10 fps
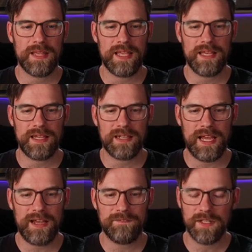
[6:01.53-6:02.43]
And
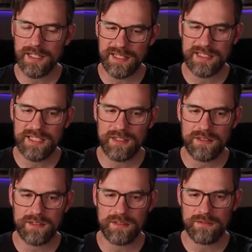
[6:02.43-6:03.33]
I feel like it
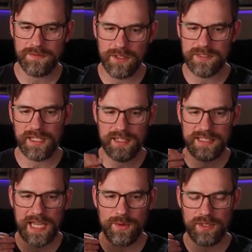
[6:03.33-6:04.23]
still feels like
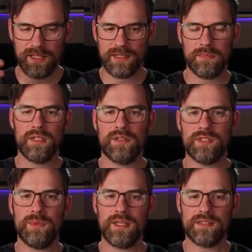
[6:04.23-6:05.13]
it's out in the middle of
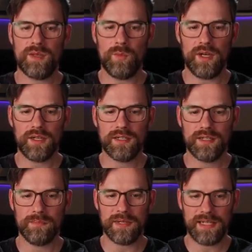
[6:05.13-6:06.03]
space somewhere.
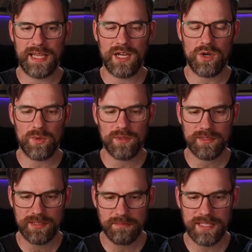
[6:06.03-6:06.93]
But now,
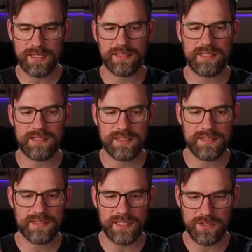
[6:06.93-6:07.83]
to me at least,
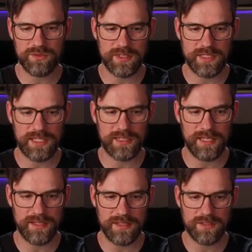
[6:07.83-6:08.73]
this is interesting,
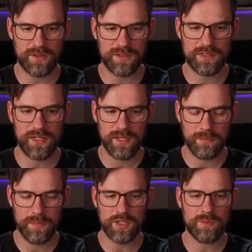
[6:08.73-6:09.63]
and this looks
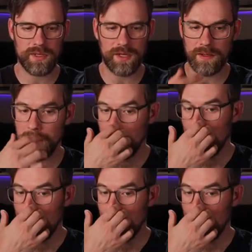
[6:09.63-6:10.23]
much better.